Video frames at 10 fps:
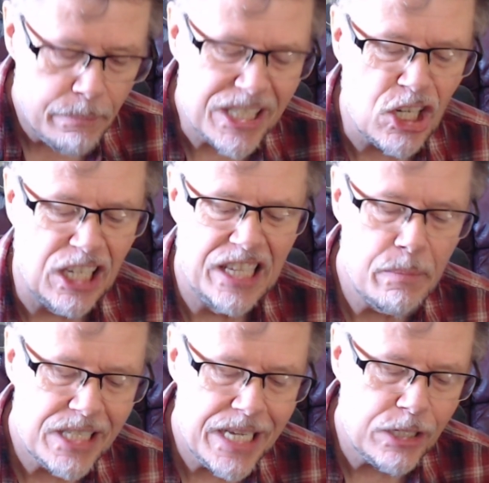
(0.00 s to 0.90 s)

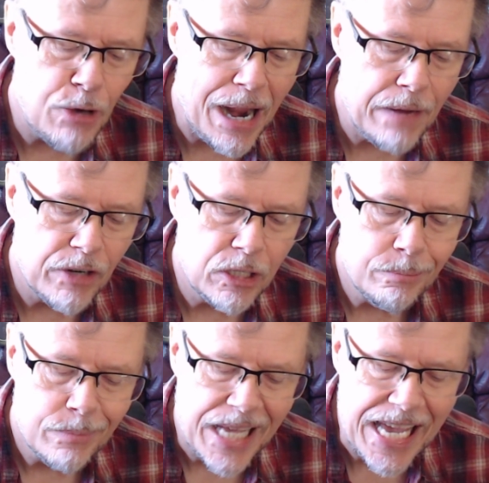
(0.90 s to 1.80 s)
Limousine Driver,
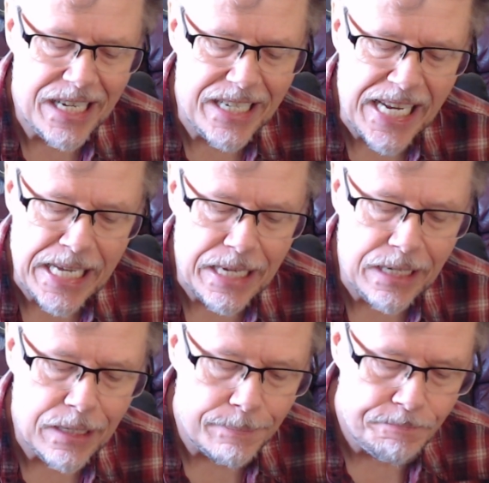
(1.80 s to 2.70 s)
In Need,
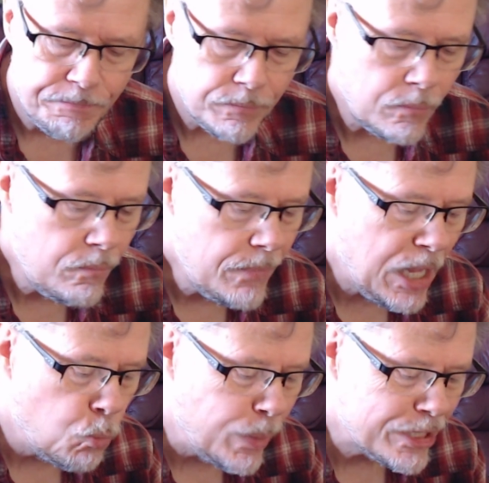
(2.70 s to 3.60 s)

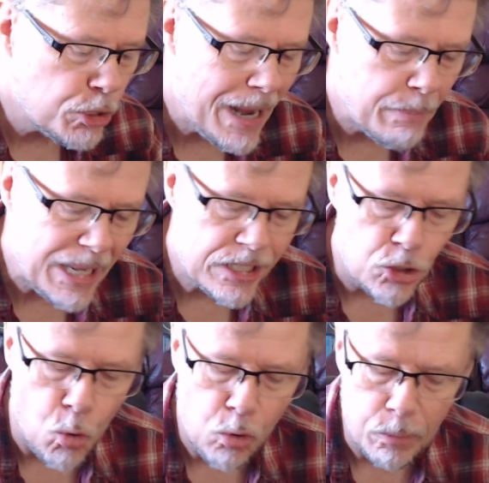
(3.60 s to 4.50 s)
Winter in My
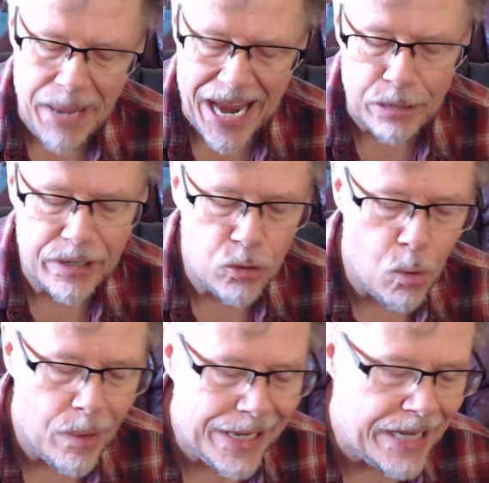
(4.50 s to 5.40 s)
Soul,
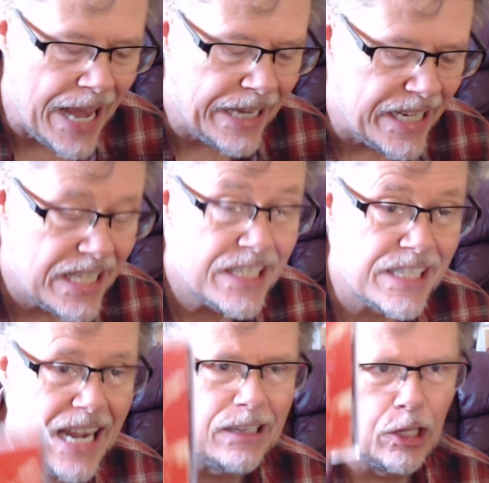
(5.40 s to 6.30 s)
Paranoid, and
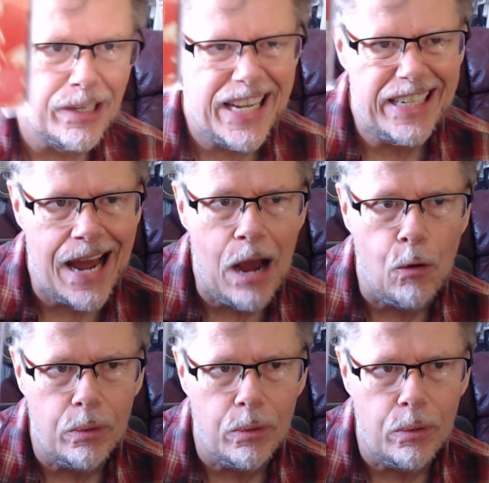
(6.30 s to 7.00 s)
Inside Looking Out.